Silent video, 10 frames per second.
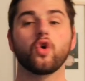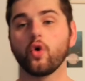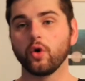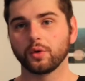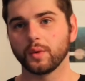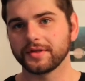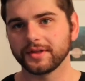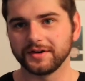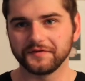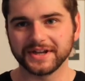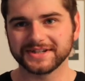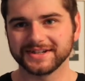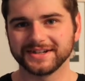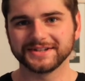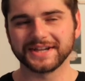call with
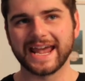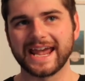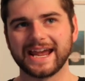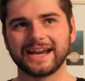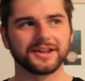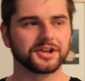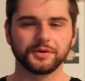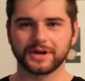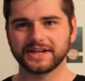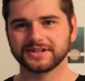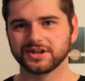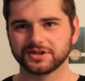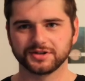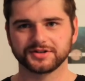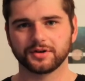investors and the Q&A
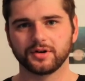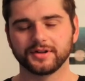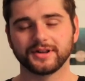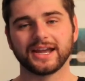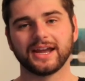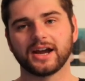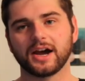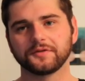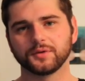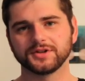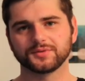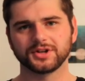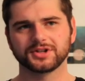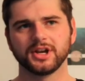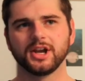session and so on that they had afterwards,
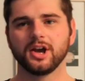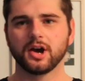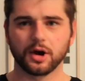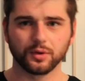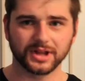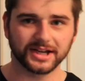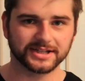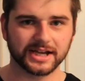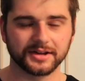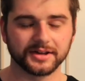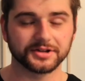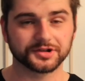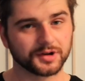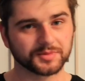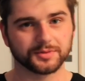which I will link down in the
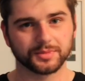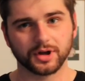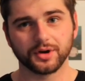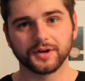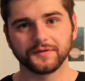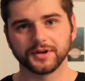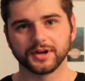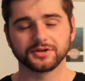description below if you're